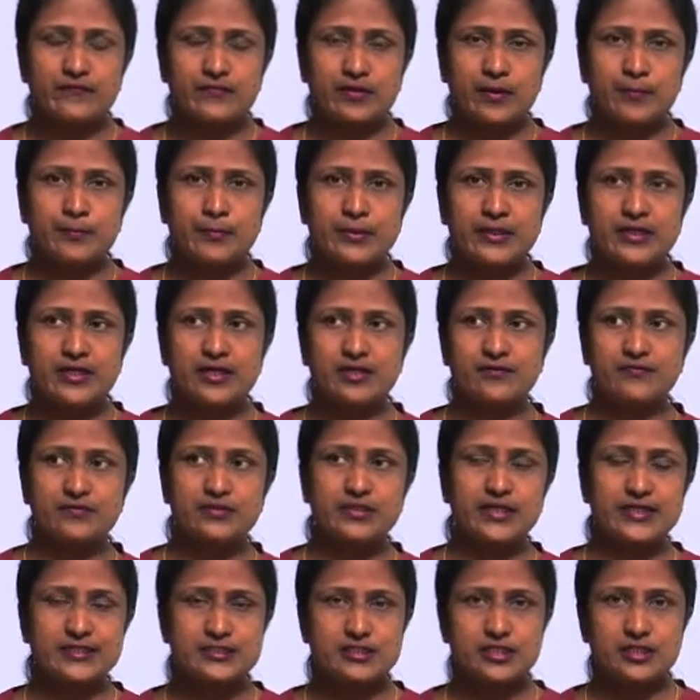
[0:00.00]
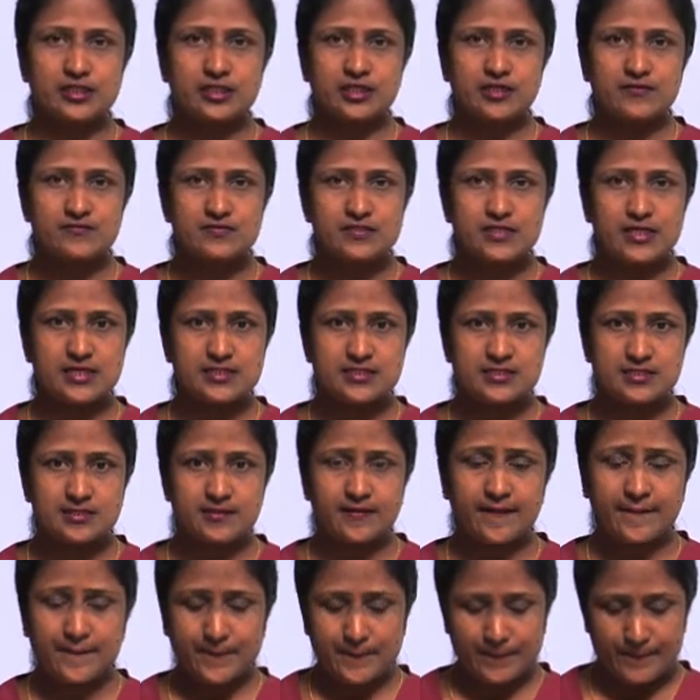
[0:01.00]
completed with the adjectives
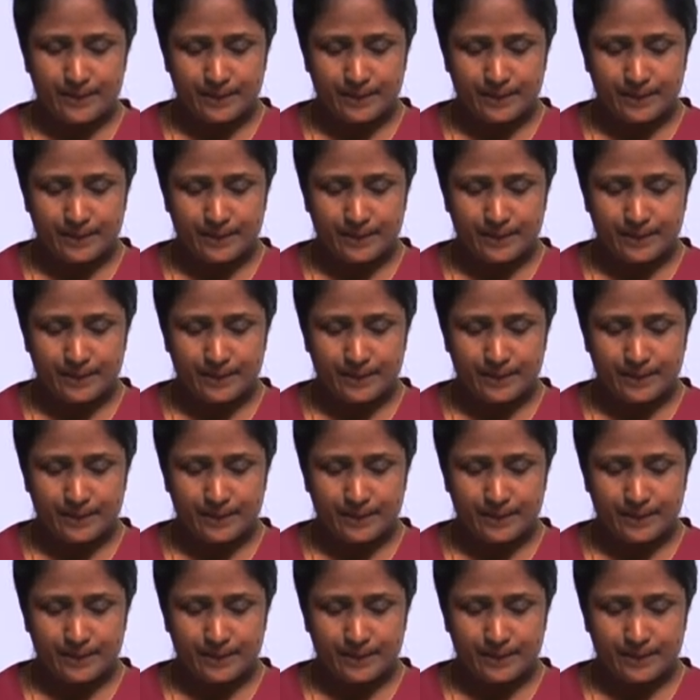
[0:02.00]
lesson,